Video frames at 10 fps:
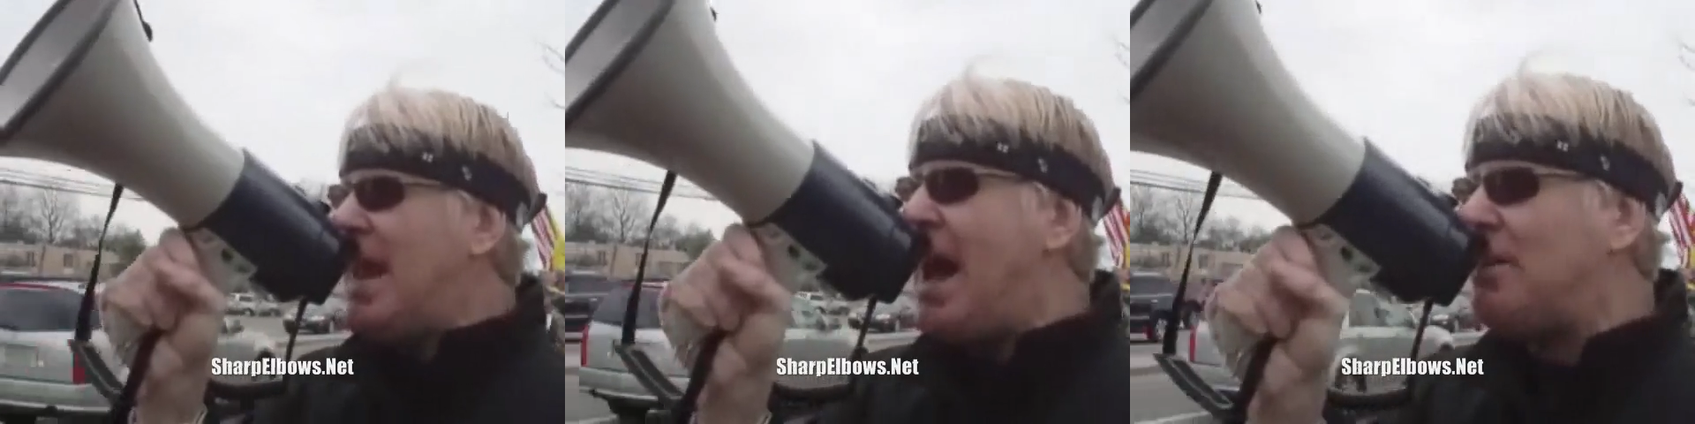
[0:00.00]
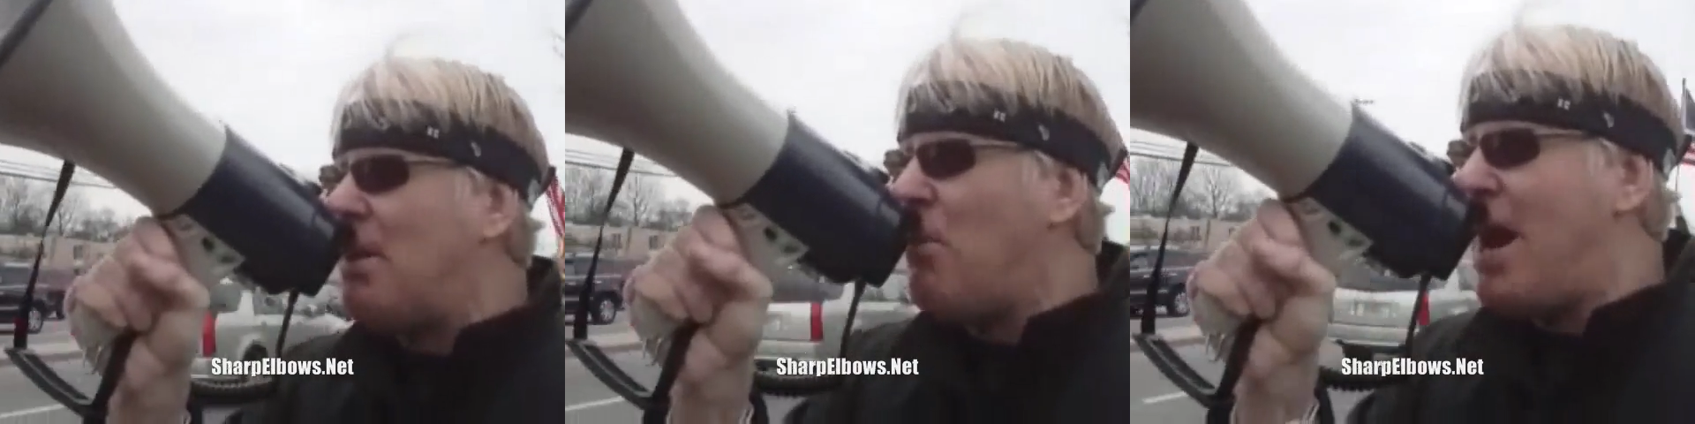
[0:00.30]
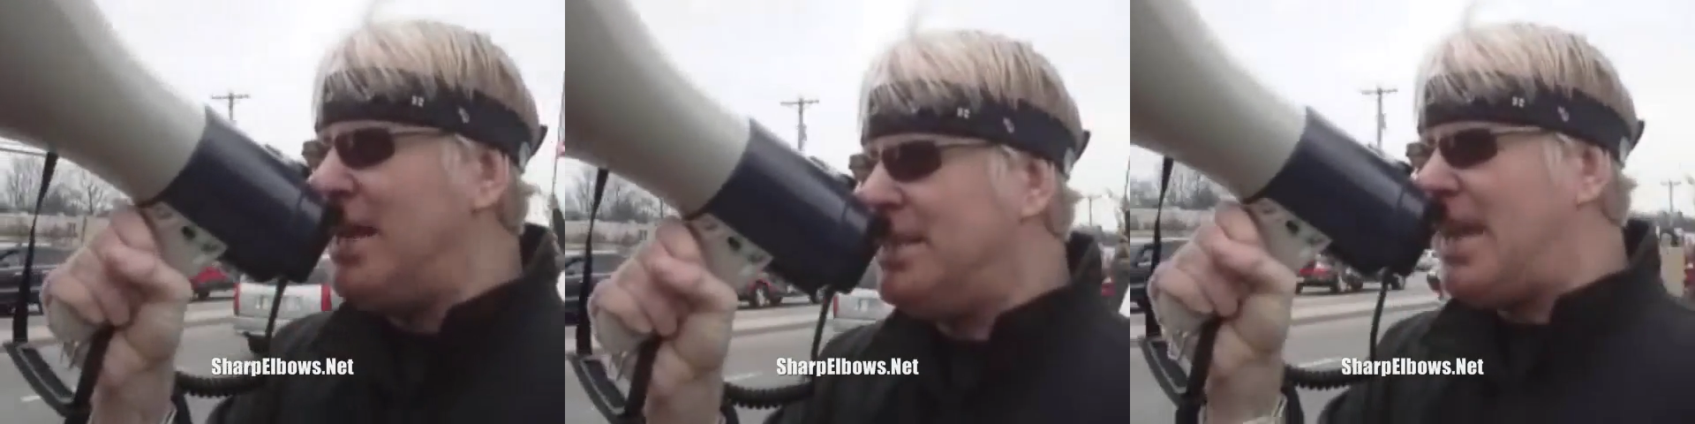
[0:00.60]
And now they
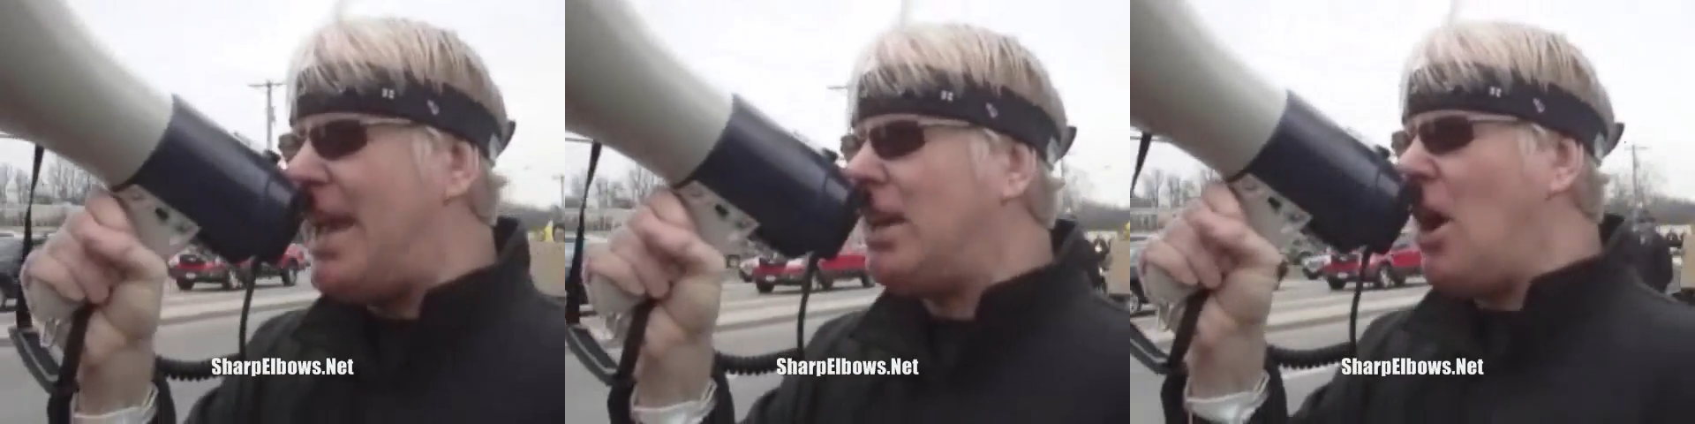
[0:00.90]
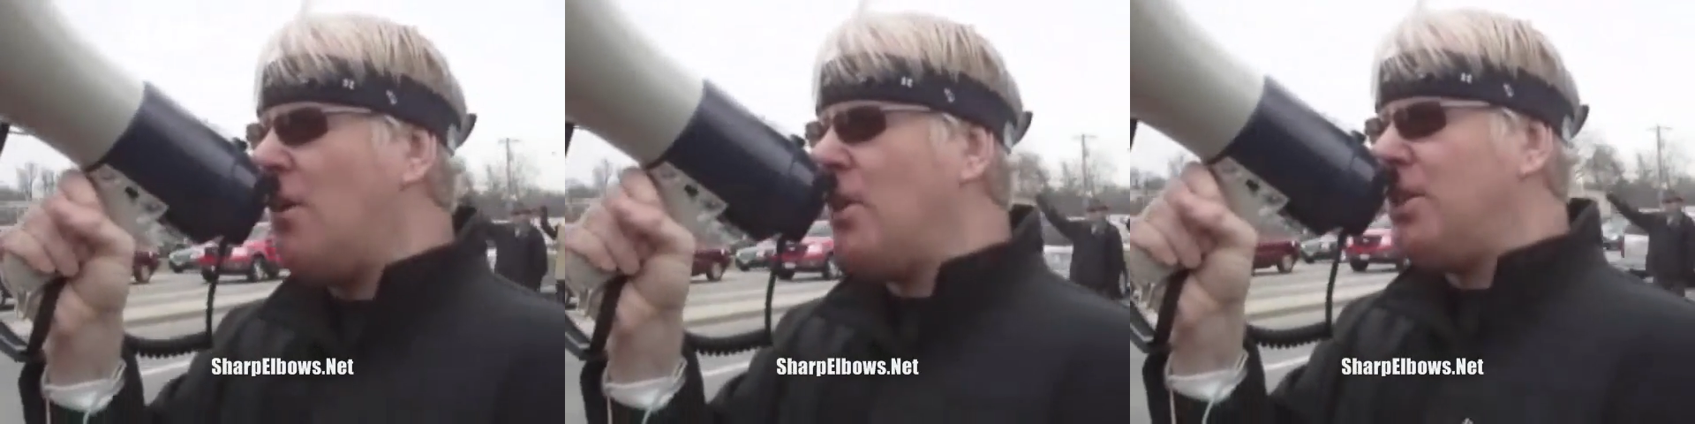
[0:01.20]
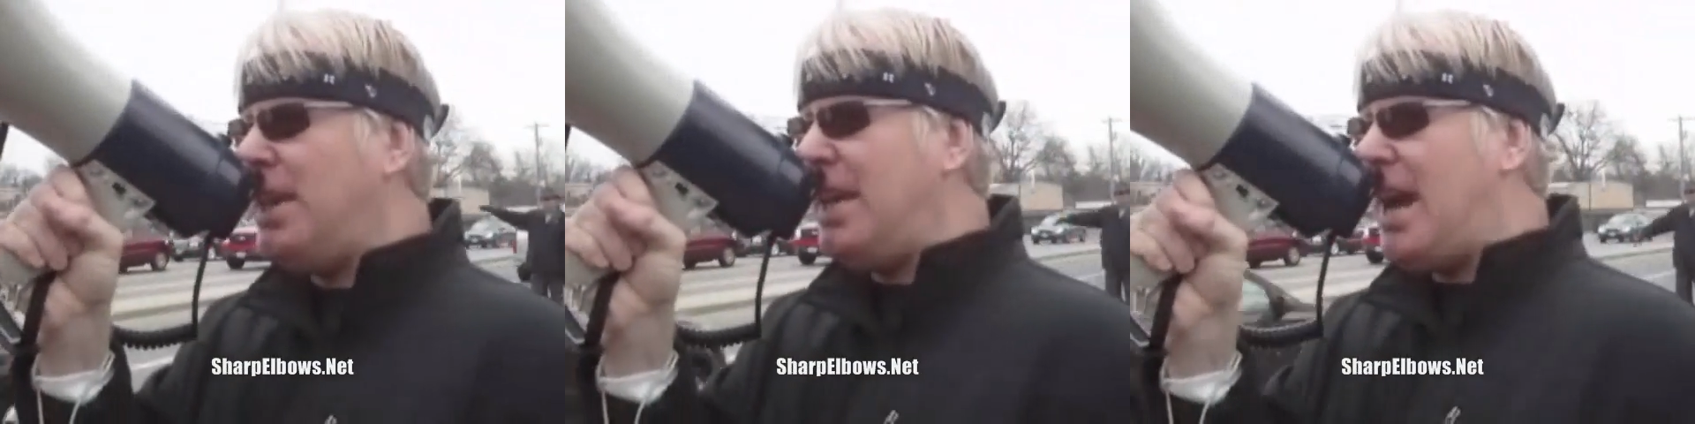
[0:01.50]
want to take
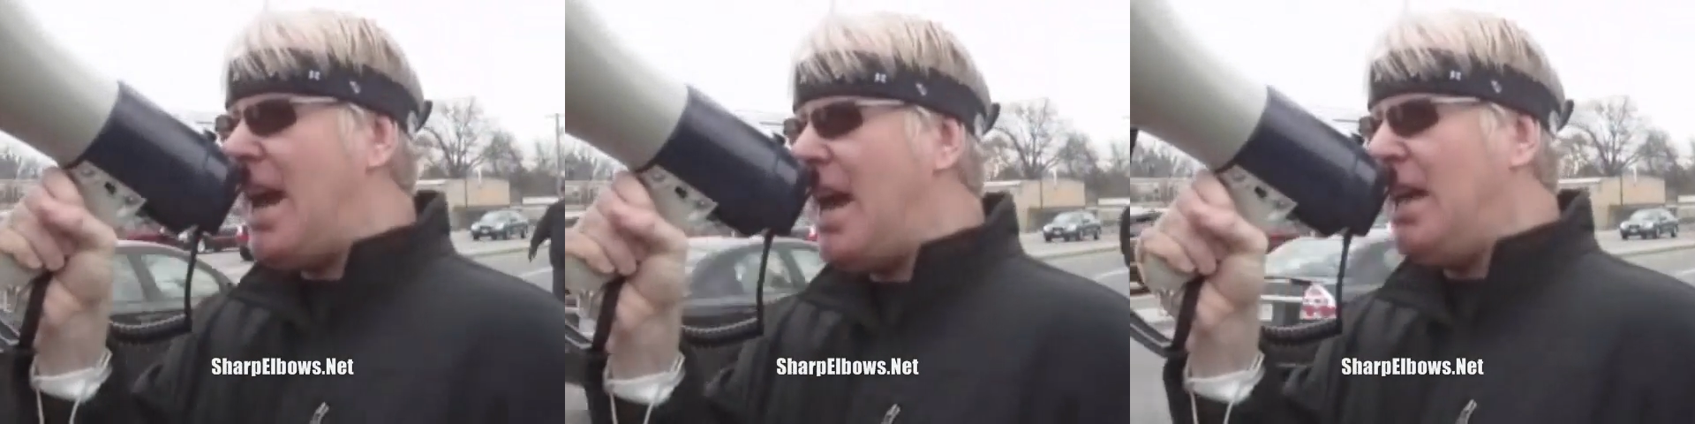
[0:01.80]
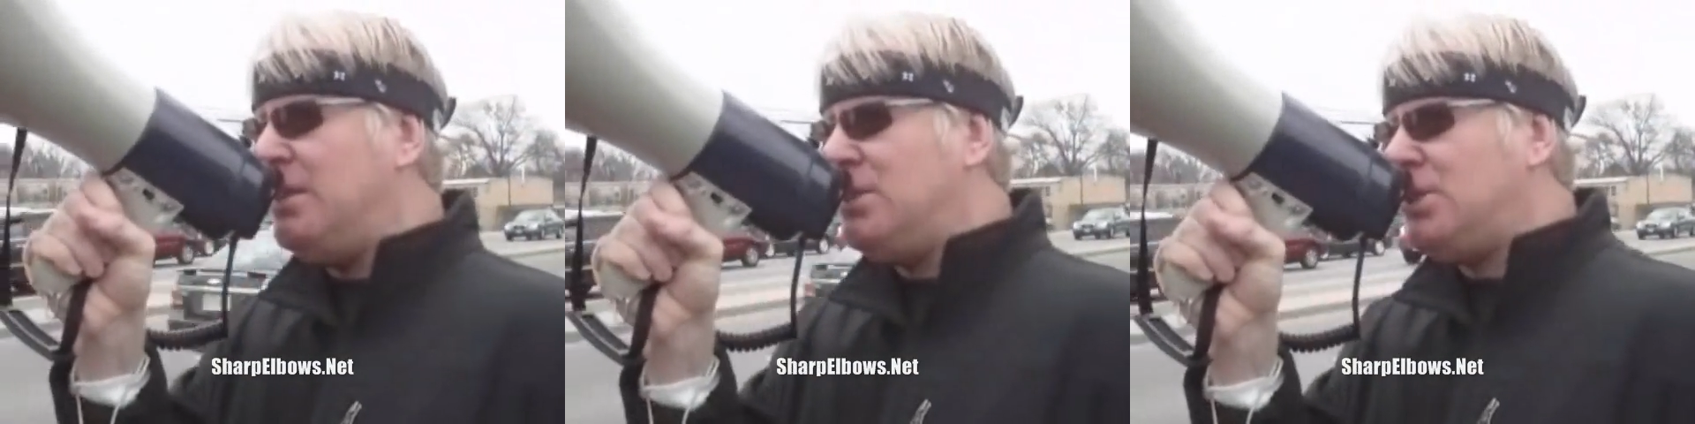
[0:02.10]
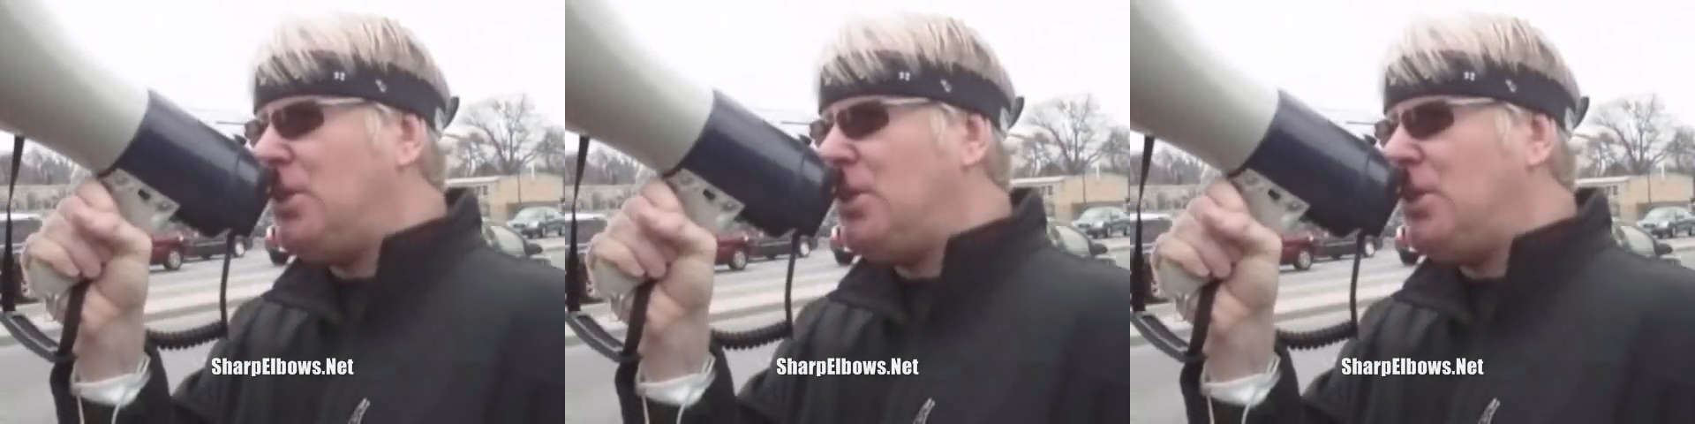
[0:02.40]
over the uh,